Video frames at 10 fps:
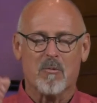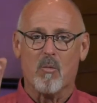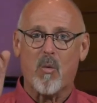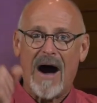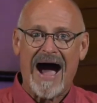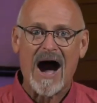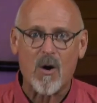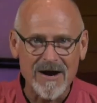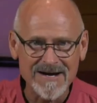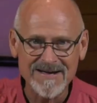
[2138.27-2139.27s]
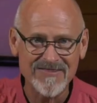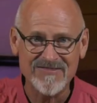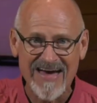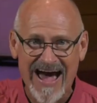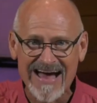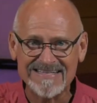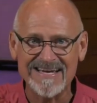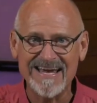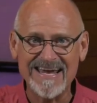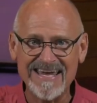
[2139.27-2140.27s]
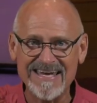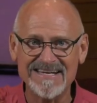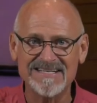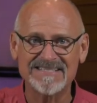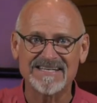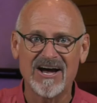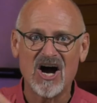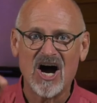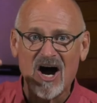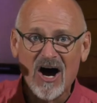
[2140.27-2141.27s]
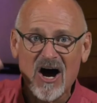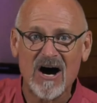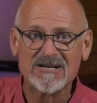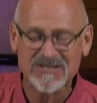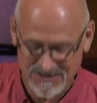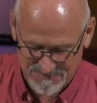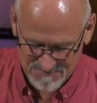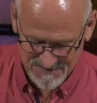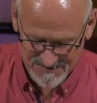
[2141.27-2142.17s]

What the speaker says: Wow, that is awesome.